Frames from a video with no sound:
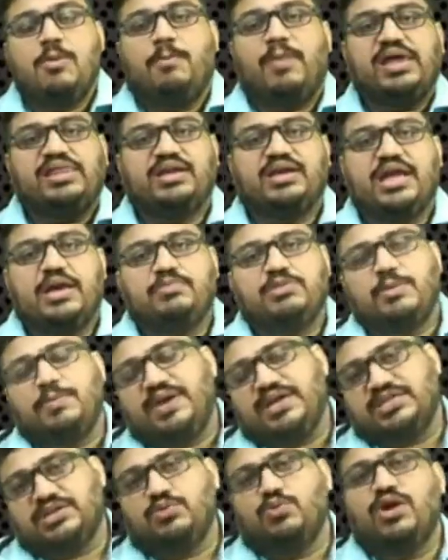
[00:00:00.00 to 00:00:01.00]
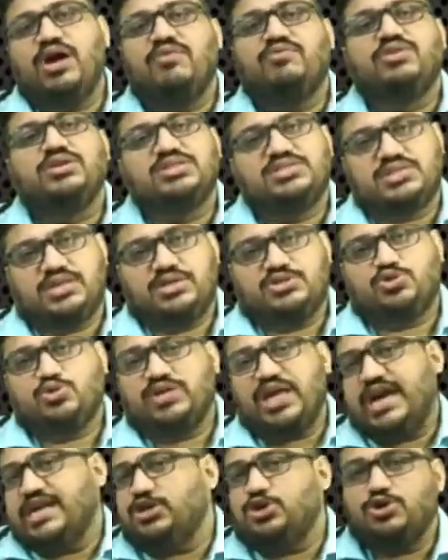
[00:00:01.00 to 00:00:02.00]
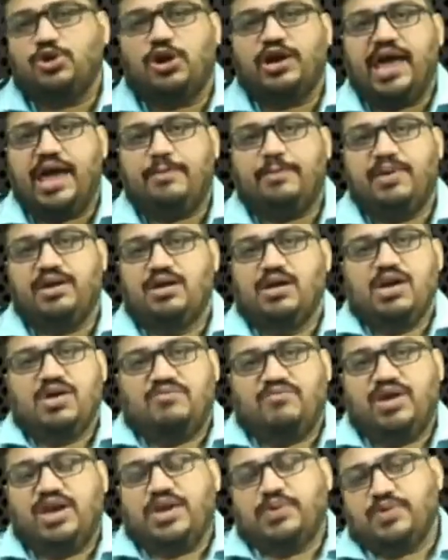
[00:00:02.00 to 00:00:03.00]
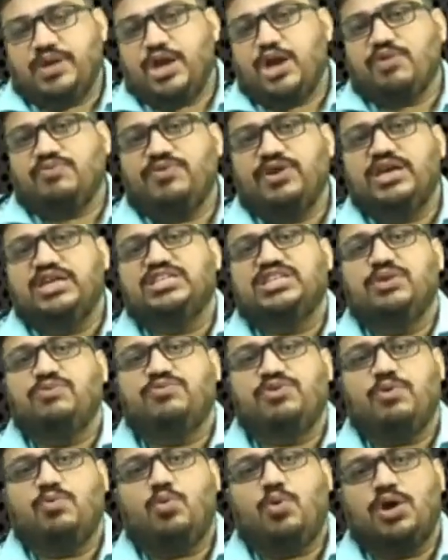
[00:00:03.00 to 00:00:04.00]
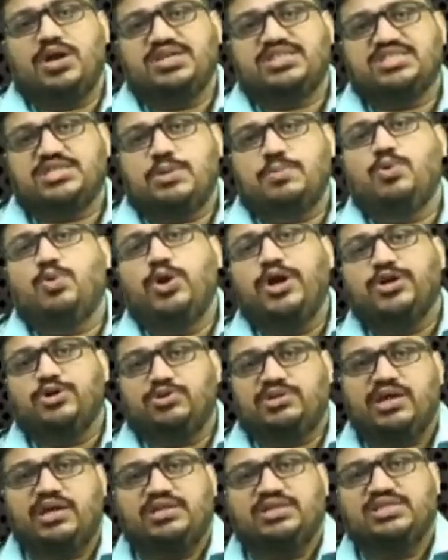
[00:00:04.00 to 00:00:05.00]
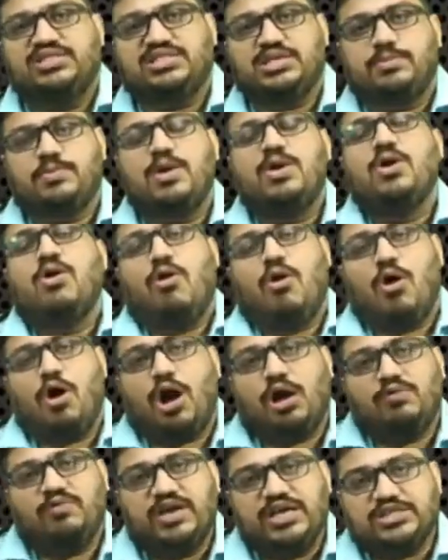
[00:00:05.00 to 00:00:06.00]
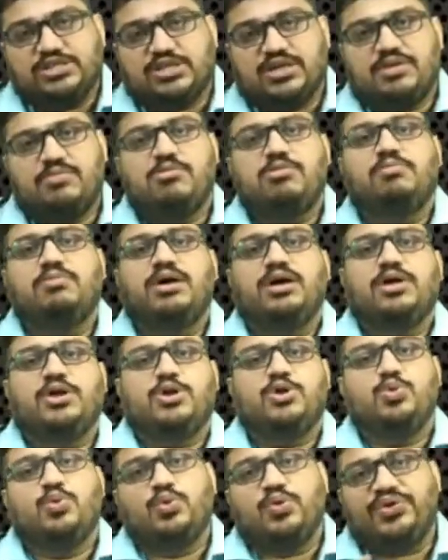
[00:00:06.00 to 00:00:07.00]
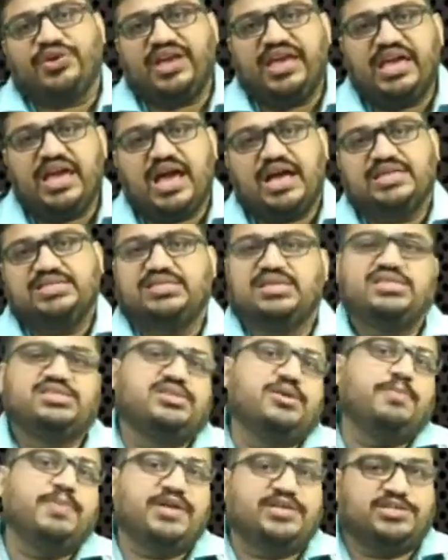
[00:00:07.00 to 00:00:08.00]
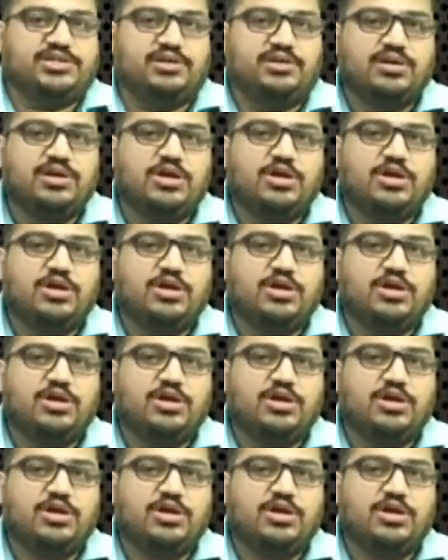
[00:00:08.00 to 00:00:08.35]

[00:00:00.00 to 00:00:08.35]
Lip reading: by the time the patient would have worsened. So that should not happen. Whenever you are finishing from one step going to the other step, always remember you reassess the patient.